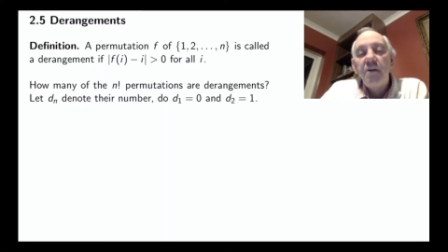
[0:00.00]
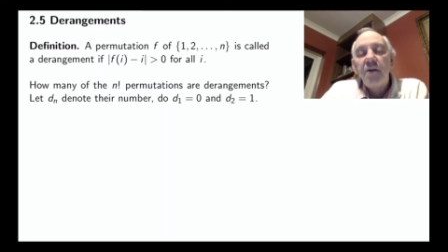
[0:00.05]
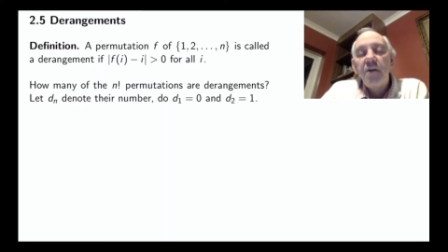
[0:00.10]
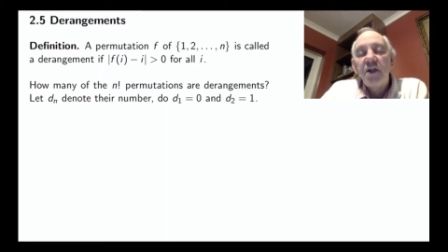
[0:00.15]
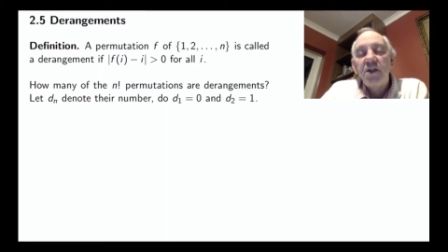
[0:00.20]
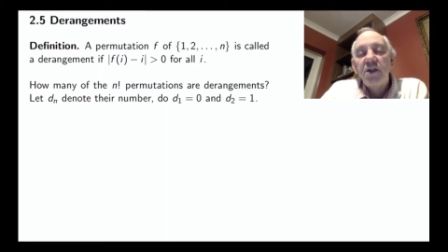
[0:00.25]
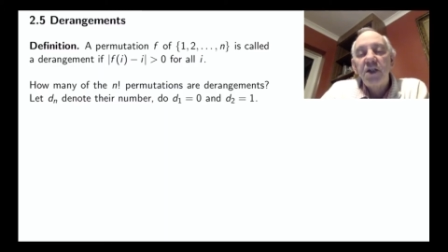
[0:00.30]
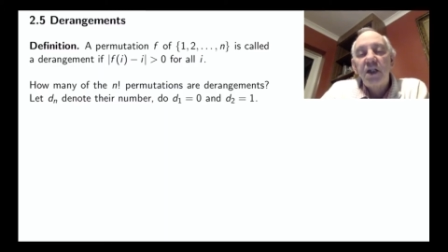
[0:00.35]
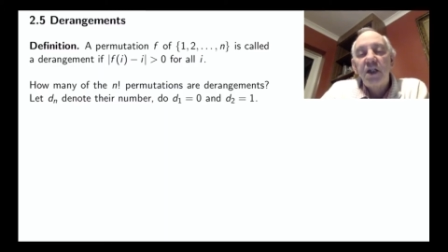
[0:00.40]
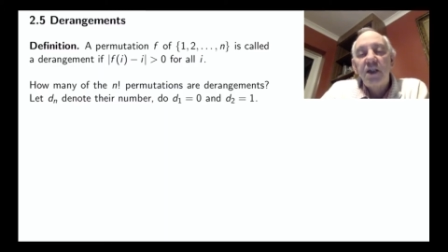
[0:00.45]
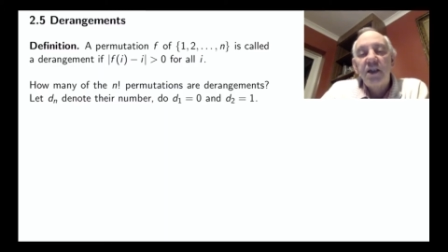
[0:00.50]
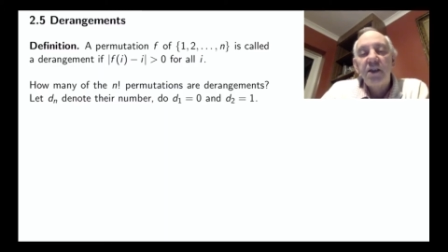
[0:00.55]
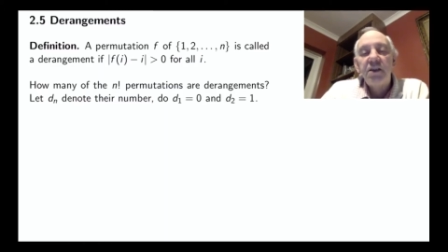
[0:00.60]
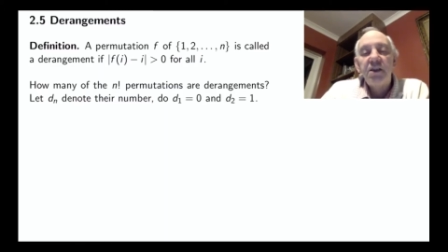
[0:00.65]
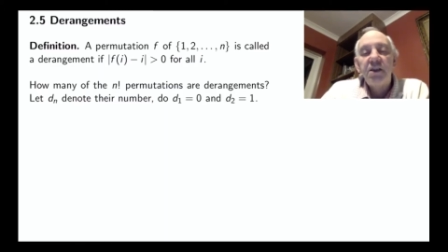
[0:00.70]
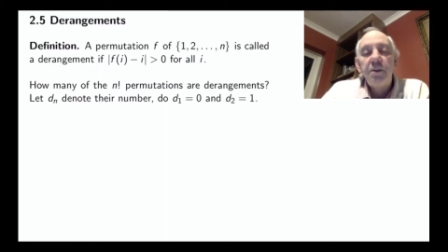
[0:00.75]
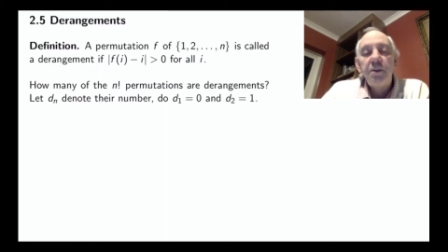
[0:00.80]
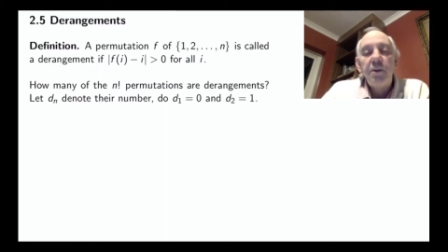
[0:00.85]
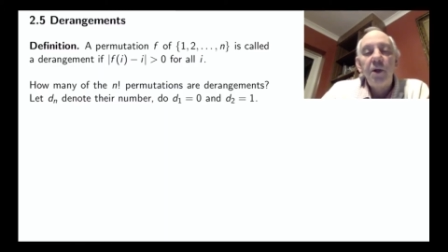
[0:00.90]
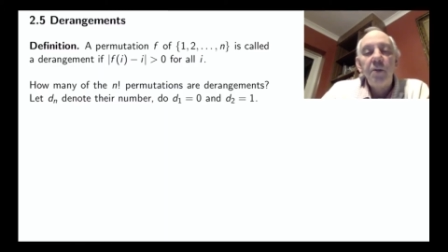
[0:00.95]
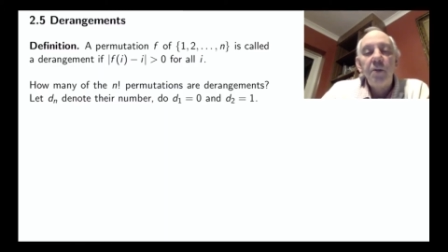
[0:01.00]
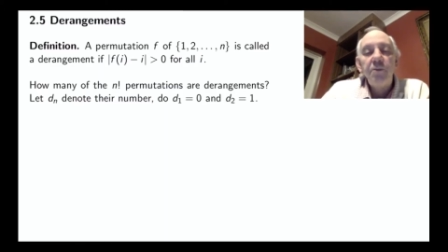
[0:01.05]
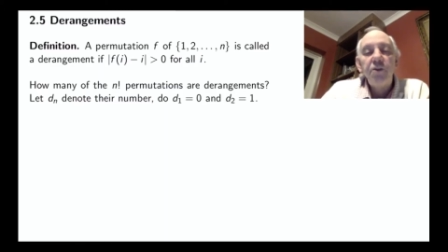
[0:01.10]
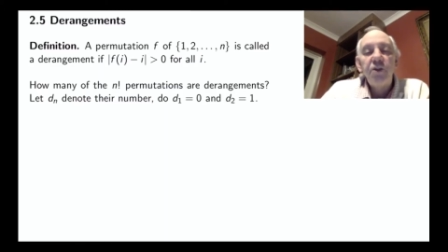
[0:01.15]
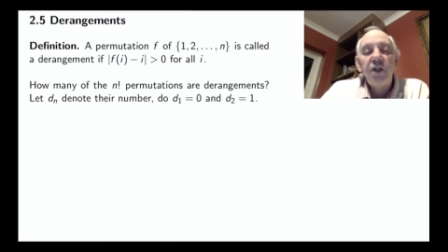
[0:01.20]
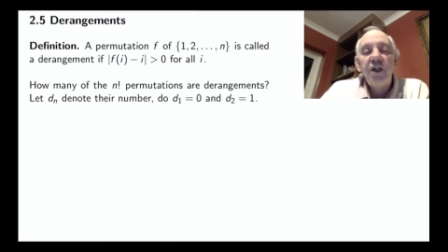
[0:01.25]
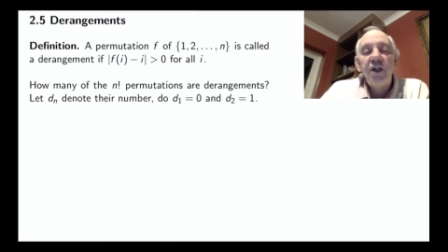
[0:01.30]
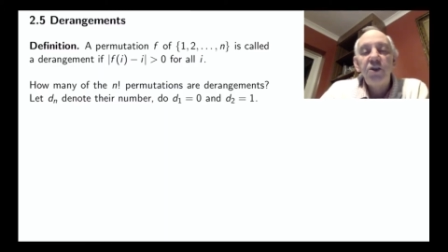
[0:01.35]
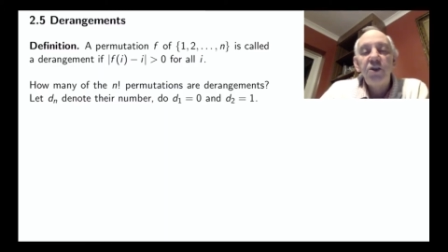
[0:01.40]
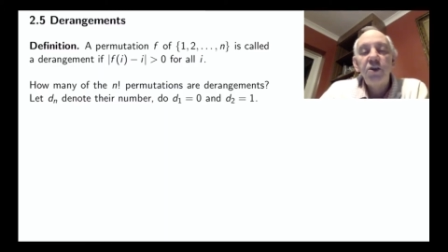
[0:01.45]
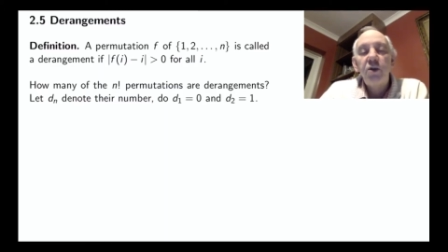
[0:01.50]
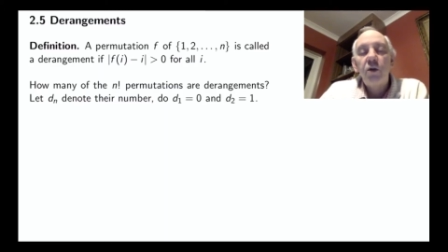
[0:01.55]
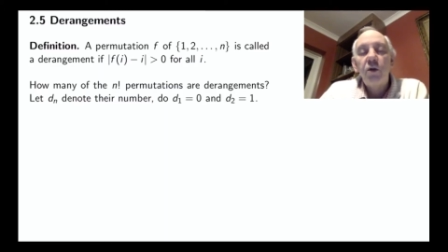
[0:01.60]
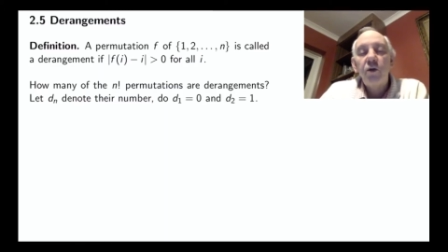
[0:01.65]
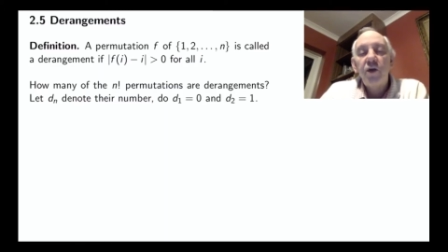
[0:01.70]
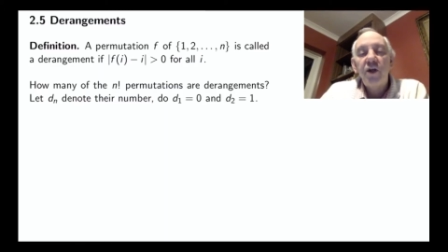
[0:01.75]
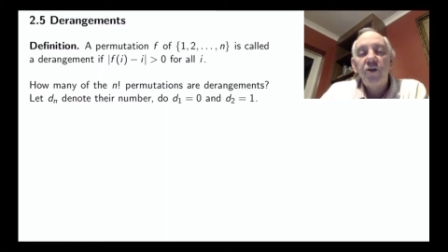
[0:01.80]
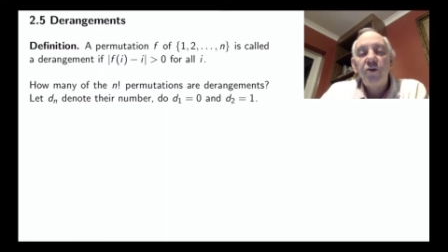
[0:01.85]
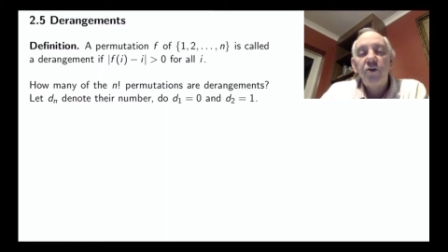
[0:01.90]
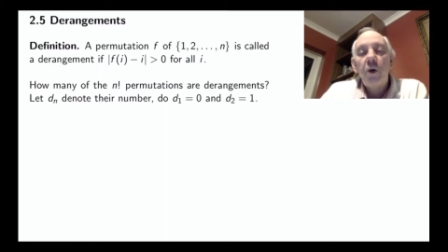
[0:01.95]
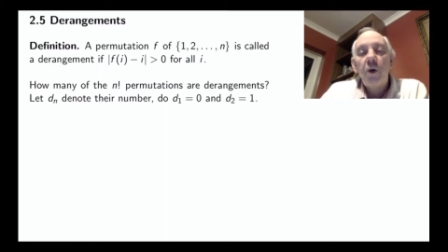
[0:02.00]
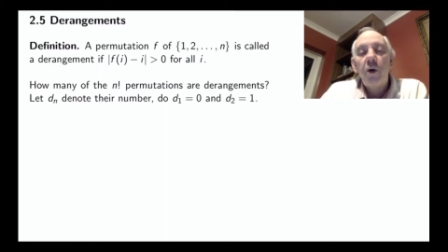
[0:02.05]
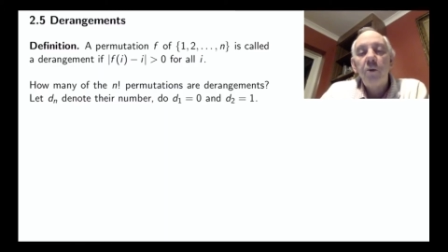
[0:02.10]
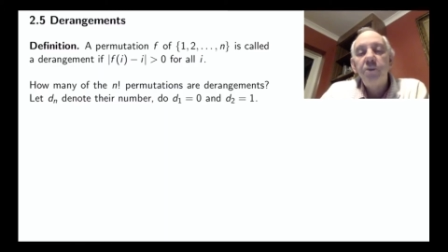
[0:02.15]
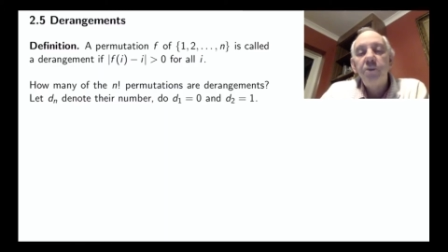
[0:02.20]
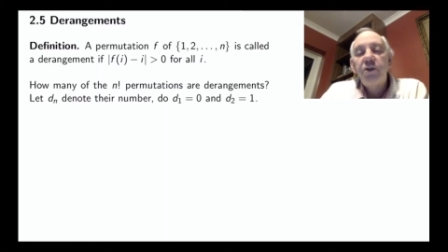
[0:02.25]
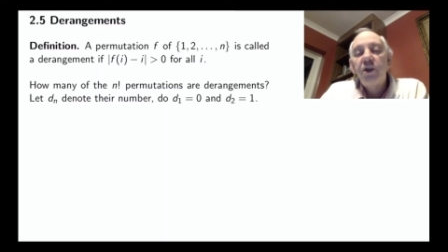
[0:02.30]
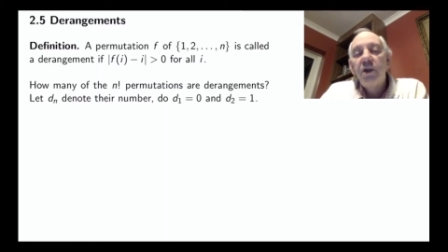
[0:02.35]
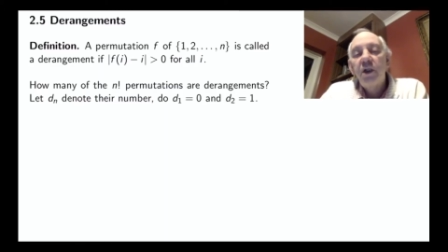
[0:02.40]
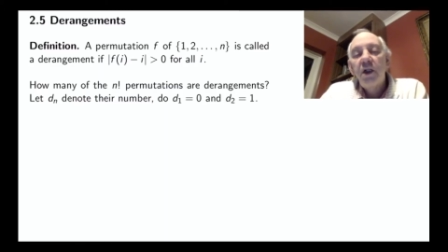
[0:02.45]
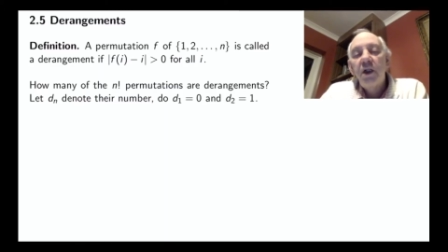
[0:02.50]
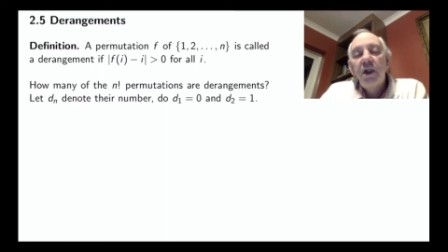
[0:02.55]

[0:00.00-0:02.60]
that's the identity permutation, or they're swapped.